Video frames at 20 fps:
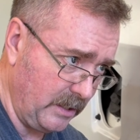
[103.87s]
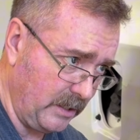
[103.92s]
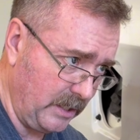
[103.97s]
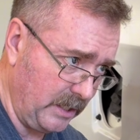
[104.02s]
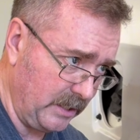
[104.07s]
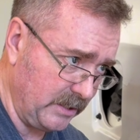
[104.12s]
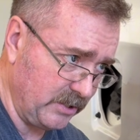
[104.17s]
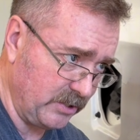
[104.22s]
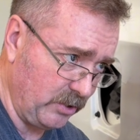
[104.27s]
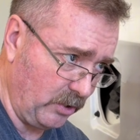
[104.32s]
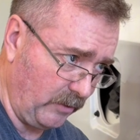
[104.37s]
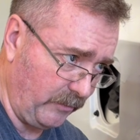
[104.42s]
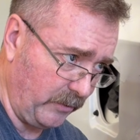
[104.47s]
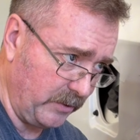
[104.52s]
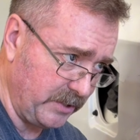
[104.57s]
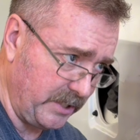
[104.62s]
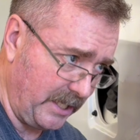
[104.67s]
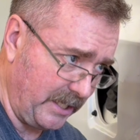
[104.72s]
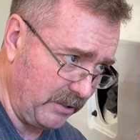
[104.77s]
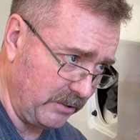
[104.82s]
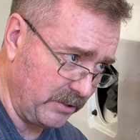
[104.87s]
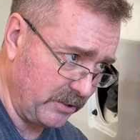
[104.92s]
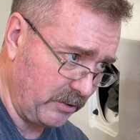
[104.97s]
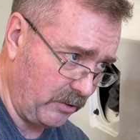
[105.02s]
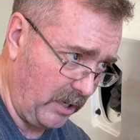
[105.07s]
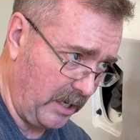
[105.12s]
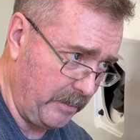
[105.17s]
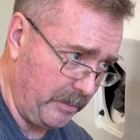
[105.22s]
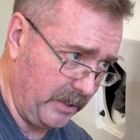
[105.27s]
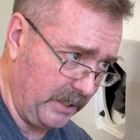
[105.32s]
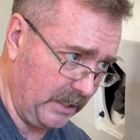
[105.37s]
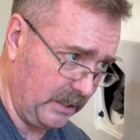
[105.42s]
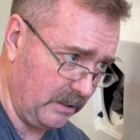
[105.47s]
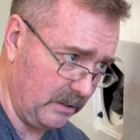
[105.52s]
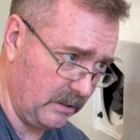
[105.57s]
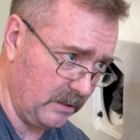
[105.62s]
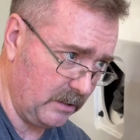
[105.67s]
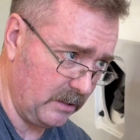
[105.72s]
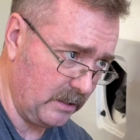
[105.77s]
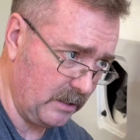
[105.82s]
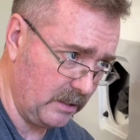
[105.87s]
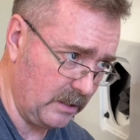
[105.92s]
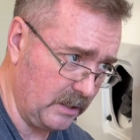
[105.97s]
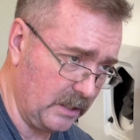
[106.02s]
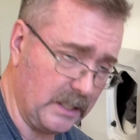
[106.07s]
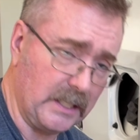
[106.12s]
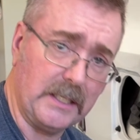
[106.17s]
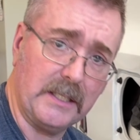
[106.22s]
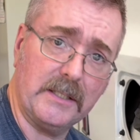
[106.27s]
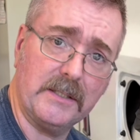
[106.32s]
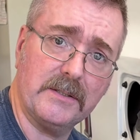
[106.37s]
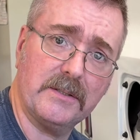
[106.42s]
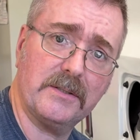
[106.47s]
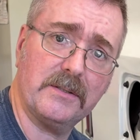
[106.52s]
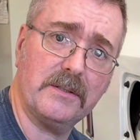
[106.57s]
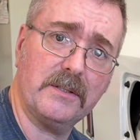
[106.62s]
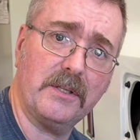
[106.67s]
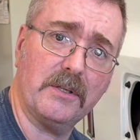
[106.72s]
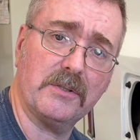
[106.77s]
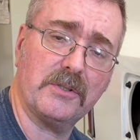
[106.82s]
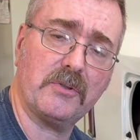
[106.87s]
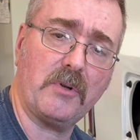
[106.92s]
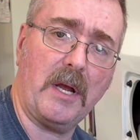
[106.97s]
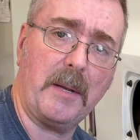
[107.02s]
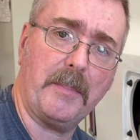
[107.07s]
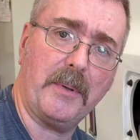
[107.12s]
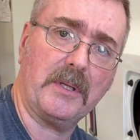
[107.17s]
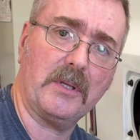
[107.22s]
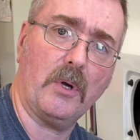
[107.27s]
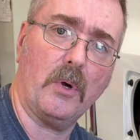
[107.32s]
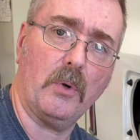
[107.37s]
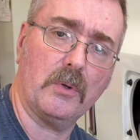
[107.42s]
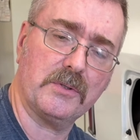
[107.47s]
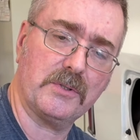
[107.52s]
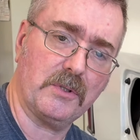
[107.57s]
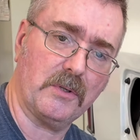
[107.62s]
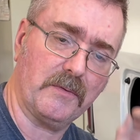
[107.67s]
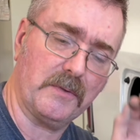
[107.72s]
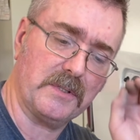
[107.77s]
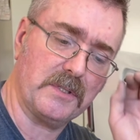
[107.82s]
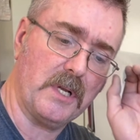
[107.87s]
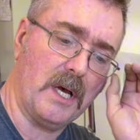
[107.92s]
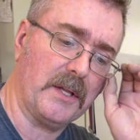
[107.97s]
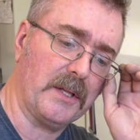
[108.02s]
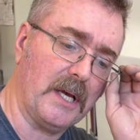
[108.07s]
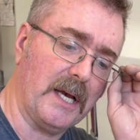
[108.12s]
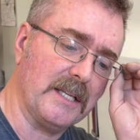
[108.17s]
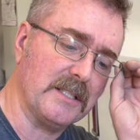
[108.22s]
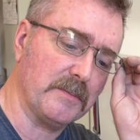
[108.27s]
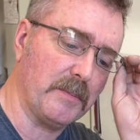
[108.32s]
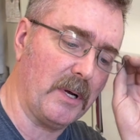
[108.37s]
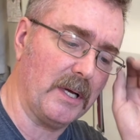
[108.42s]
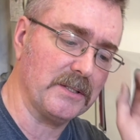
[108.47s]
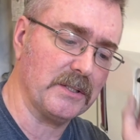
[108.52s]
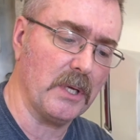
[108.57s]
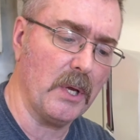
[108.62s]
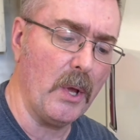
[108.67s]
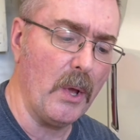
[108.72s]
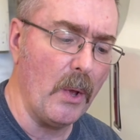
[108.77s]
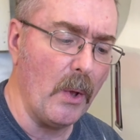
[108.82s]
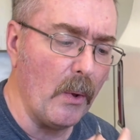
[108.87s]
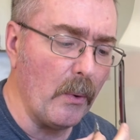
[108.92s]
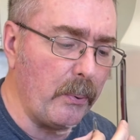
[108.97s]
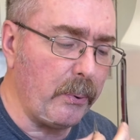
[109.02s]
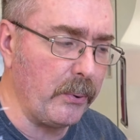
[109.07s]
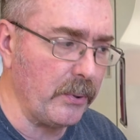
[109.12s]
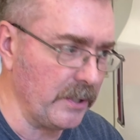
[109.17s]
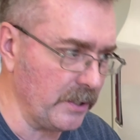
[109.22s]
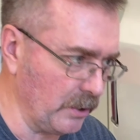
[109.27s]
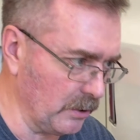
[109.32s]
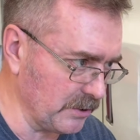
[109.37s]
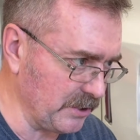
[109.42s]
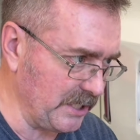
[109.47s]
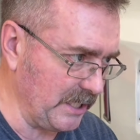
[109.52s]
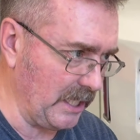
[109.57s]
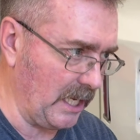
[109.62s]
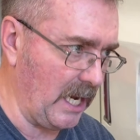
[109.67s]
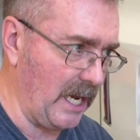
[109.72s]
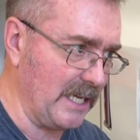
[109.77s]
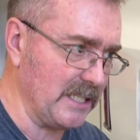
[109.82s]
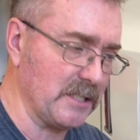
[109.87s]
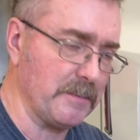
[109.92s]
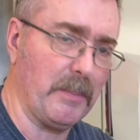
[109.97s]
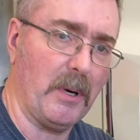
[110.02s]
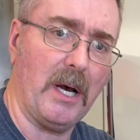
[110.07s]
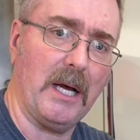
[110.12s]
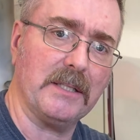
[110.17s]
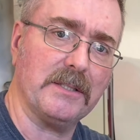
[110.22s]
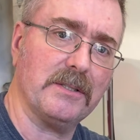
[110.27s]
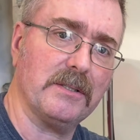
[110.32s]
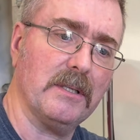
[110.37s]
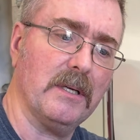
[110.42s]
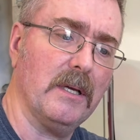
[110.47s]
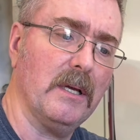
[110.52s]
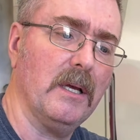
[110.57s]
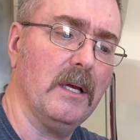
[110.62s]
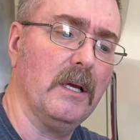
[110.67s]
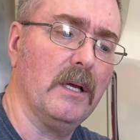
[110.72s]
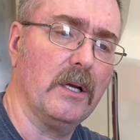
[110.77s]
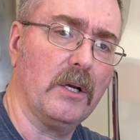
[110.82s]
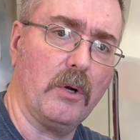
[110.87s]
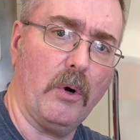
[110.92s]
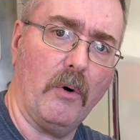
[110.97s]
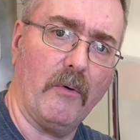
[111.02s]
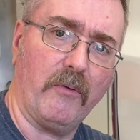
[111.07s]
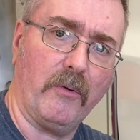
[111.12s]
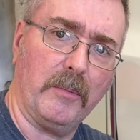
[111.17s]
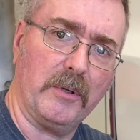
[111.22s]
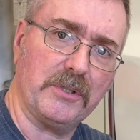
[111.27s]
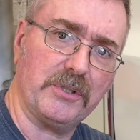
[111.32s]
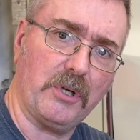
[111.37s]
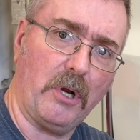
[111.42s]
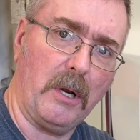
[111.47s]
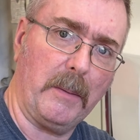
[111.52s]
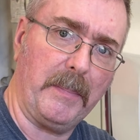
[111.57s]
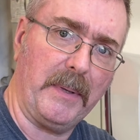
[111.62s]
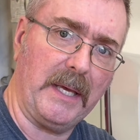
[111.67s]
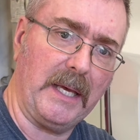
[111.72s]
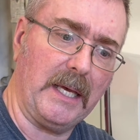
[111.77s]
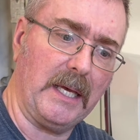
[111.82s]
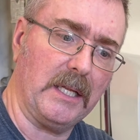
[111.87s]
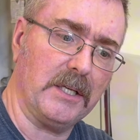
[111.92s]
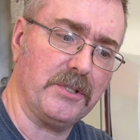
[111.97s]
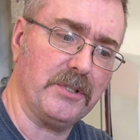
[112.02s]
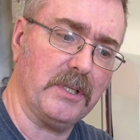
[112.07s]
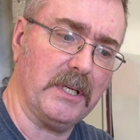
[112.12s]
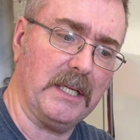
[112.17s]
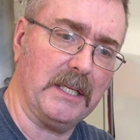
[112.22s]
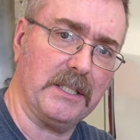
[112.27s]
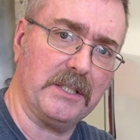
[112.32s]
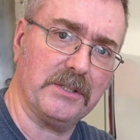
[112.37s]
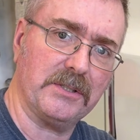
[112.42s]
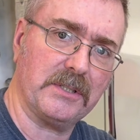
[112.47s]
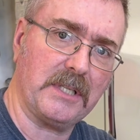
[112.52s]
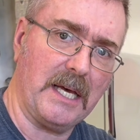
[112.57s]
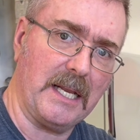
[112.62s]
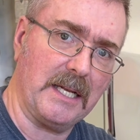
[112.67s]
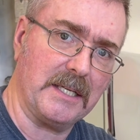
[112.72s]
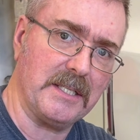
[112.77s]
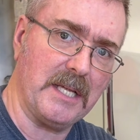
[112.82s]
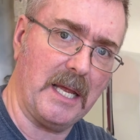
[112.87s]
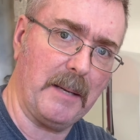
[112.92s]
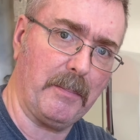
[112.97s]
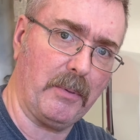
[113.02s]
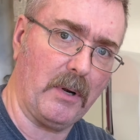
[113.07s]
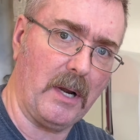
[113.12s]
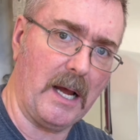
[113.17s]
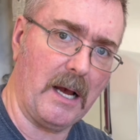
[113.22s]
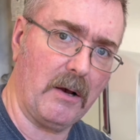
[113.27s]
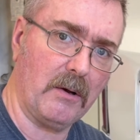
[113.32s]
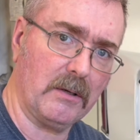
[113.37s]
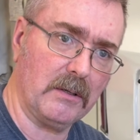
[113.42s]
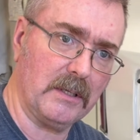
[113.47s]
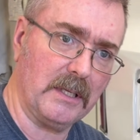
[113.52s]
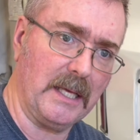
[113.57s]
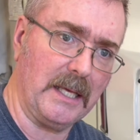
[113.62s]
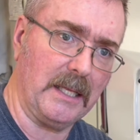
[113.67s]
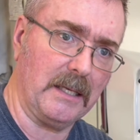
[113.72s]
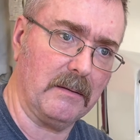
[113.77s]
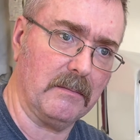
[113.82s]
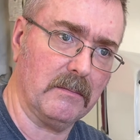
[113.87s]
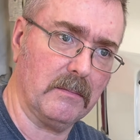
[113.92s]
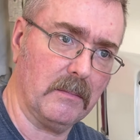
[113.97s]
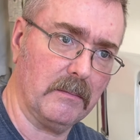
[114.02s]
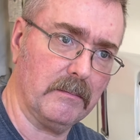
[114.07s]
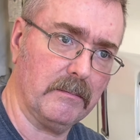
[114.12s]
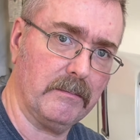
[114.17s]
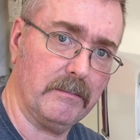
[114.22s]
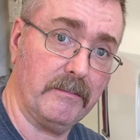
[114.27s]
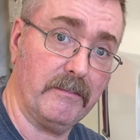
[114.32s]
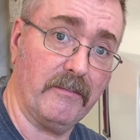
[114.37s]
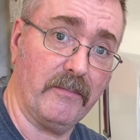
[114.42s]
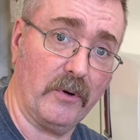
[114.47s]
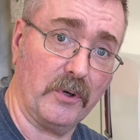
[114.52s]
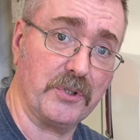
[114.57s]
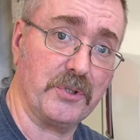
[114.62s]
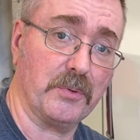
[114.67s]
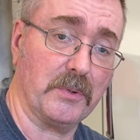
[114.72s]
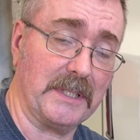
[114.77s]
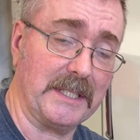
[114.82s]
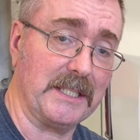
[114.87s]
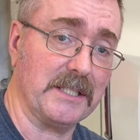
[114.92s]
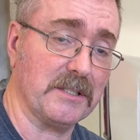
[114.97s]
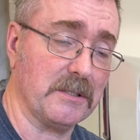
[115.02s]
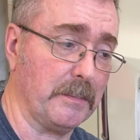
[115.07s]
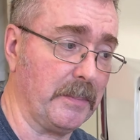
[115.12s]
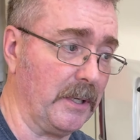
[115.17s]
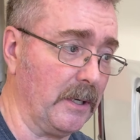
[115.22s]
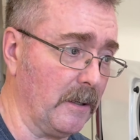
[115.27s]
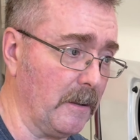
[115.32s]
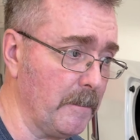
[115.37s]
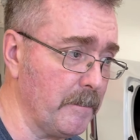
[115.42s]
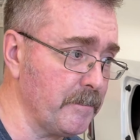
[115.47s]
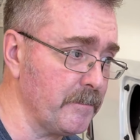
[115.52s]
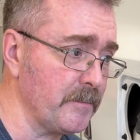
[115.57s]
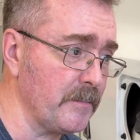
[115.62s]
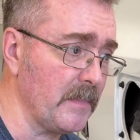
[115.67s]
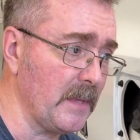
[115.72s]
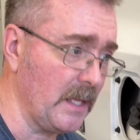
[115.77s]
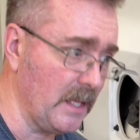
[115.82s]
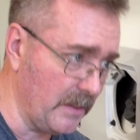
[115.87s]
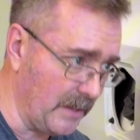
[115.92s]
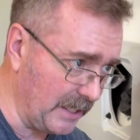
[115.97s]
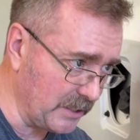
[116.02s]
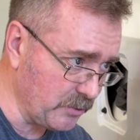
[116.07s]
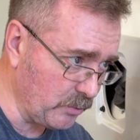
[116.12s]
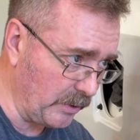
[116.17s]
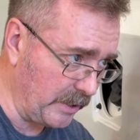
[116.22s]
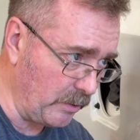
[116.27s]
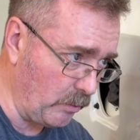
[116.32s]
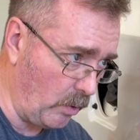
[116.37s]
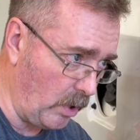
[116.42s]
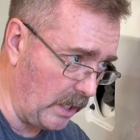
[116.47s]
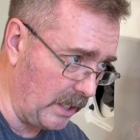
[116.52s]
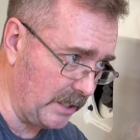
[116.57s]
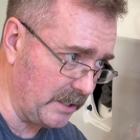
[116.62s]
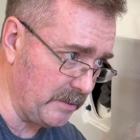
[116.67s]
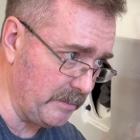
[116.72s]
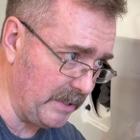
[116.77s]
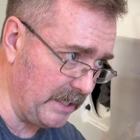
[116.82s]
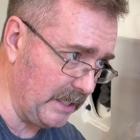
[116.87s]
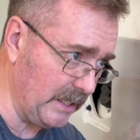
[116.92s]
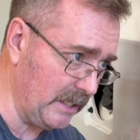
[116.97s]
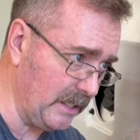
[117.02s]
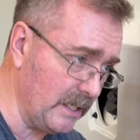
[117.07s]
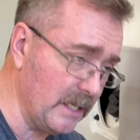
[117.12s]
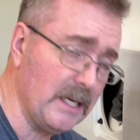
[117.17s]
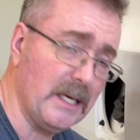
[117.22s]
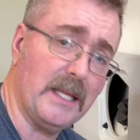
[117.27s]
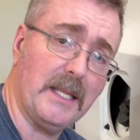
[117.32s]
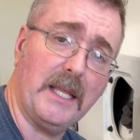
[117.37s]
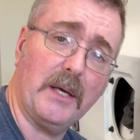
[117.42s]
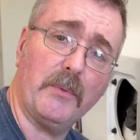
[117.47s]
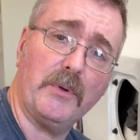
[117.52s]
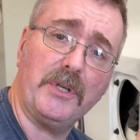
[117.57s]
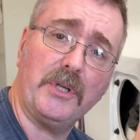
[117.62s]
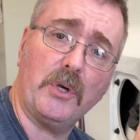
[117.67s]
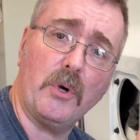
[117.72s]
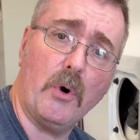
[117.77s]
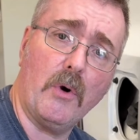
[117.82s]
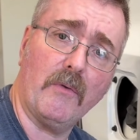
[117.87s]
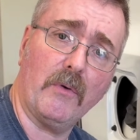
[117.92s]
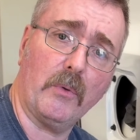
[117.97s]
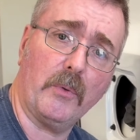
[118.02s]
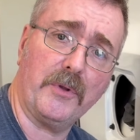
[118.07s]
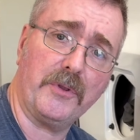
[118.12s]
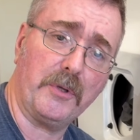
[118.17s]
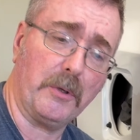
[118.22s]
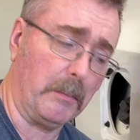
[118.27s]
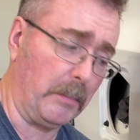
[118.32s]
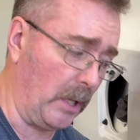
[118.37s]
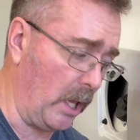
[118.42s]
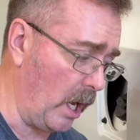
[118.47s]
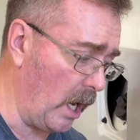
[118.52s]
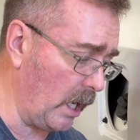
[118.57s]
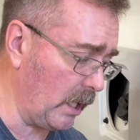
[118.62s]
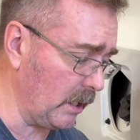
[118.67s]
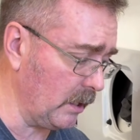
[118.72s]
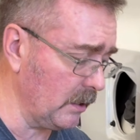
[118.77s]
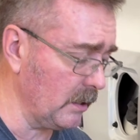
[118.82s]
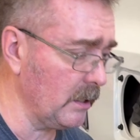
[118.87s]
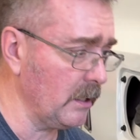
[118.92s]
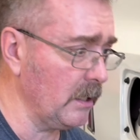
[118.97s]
the surface that you're scraping is, you're scraping the whole surface, not the high spots. You'll see the high spots go from a sharp edge and just kind of taper out and virtually disappear. That's where you want it to be. Then when you go over it with your block,